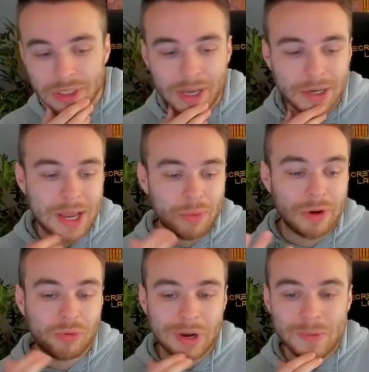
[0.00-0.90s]
I could get
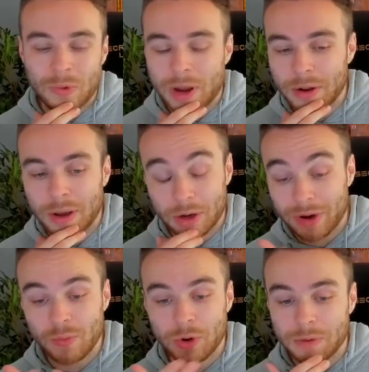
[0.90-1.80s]
rid of Greenwood
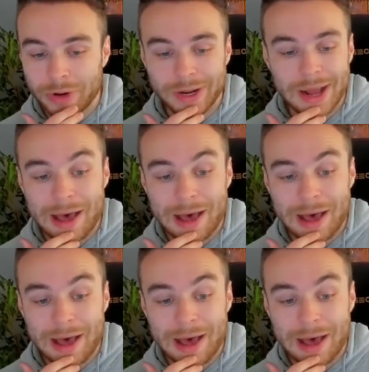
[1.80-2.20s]
and bring in